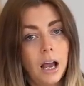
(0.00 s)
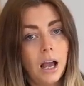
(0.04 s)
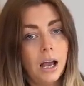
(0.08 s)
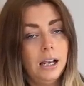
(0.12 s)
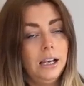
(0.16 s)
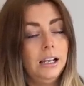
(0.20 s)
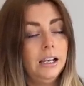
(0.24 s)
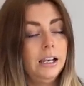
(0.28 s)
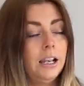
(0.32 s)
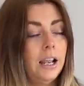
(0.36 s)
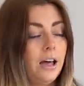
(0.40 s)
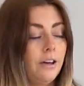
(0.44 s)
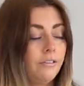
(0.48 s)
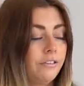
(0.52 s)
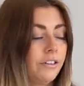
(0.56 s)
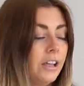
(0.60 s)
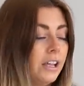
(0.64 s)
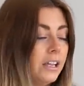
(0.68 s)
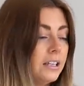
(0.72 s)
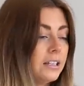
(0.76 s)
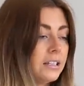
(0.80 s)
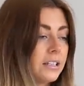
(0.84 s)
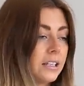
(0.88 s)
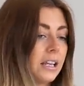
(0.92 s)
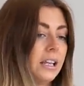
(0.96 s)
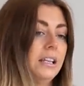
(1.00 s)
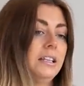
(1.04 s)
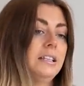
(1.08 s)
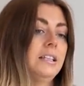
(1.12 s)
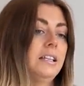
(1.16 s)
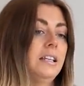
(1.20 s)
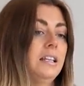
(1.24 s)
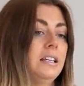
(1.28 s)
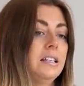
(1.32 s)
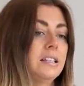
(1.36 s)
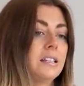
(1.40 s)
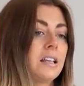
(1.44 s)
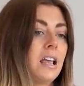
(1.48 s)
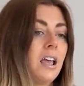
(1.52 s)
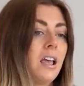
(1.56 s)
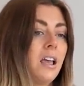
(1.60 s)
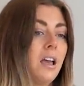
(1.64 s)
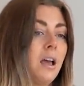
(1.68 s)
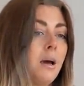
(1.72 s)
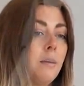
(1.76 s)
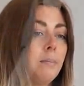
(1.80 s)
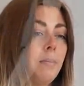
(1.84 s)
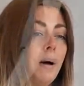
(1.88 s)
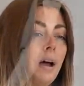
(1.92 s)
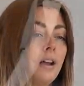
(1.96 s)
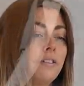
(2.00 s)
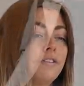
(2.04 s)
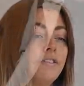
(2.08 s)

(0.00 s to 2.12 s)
I love it. It is by